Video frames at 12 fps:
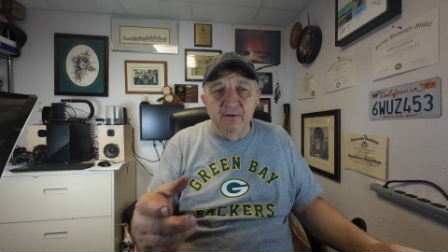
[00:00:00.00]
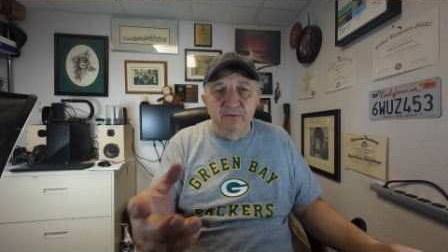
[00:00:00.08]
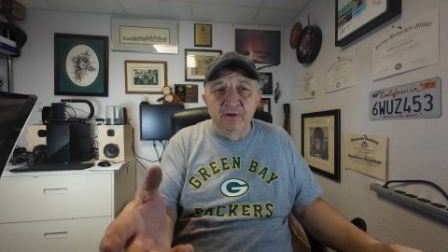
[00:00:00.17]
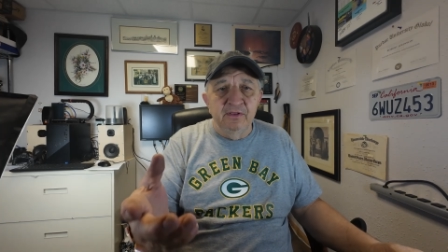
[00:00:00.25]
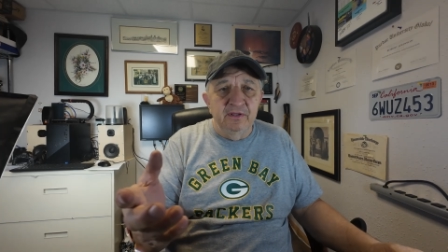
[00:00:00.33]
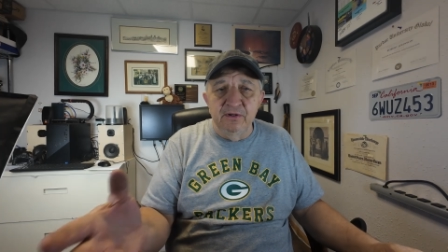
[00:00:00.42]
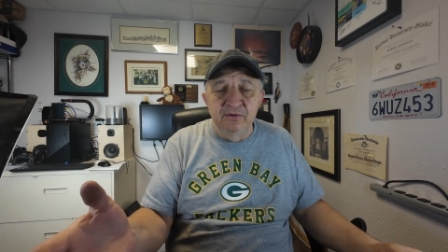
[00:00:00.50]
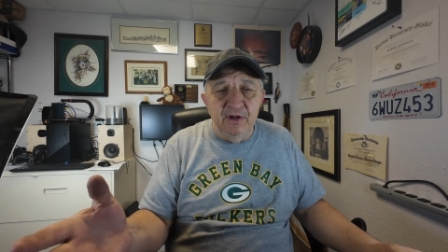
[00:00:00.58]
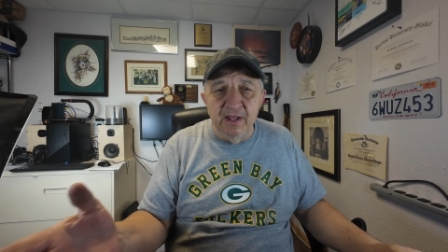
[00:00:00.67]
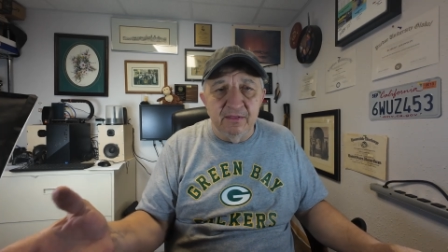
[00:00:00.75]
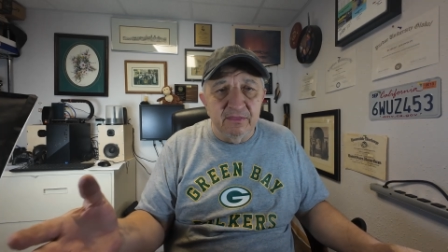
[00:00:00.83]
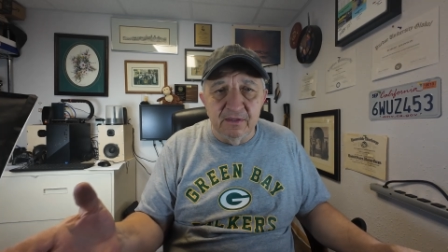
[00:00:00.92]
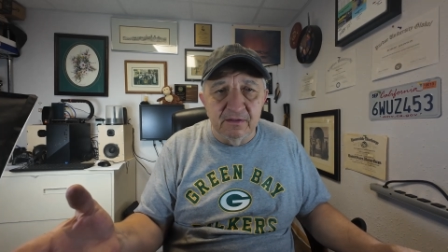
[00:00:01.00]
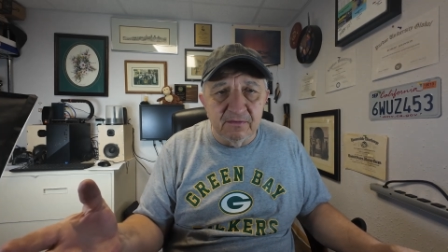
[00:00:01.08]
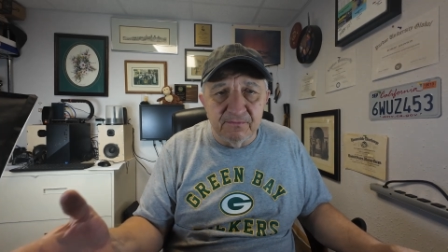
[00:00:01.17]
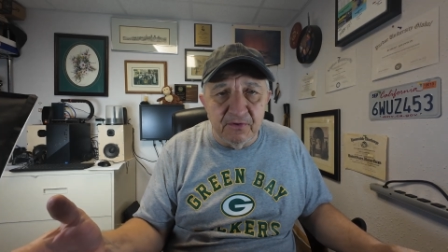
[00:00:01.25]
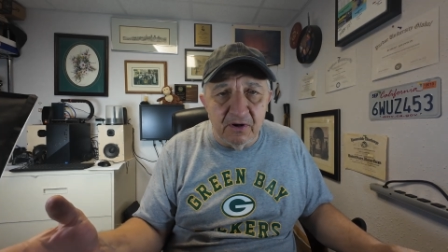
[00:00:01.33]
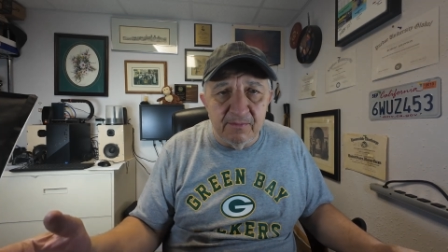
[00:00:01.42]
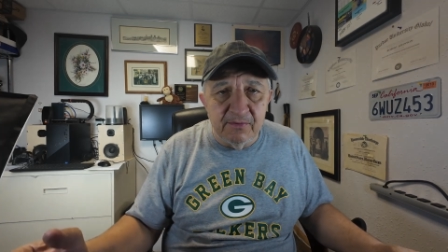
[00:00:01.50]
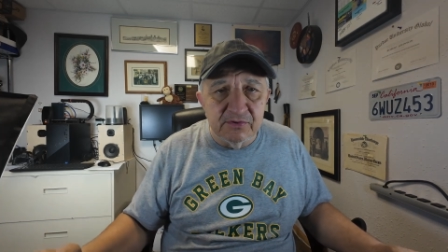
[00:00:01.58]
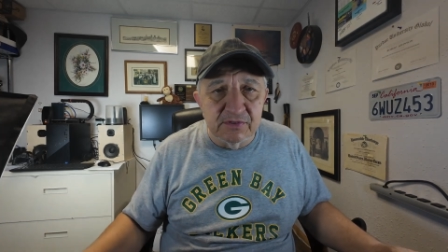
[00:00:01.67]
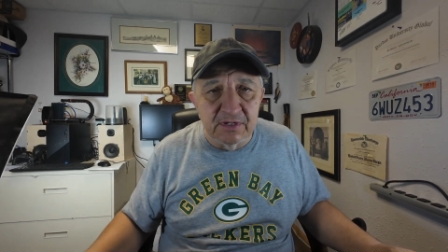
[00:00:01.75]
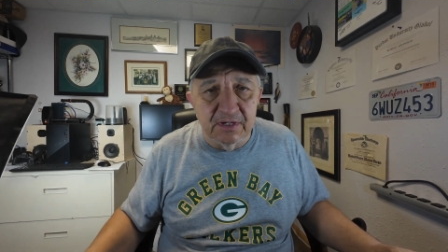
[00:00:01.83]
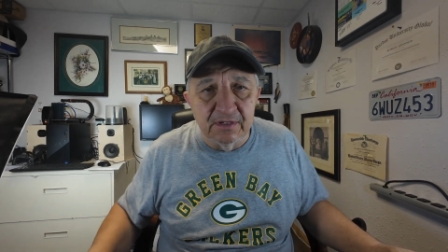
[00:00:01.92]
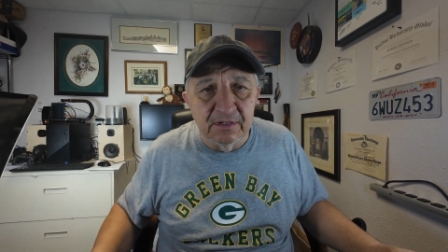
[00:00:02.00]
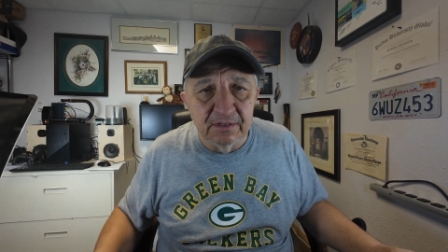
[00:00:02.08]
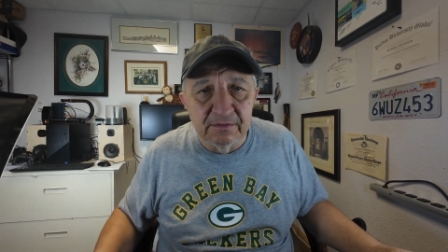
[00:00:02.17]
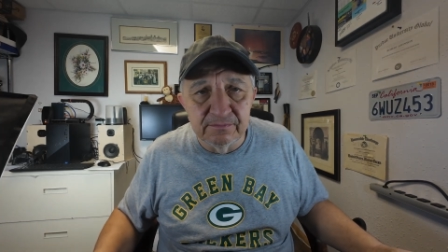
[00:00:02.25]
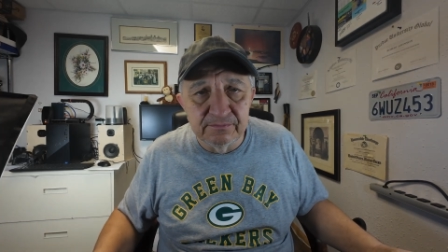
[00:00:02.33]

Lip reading: really do not think the farmers are getting it.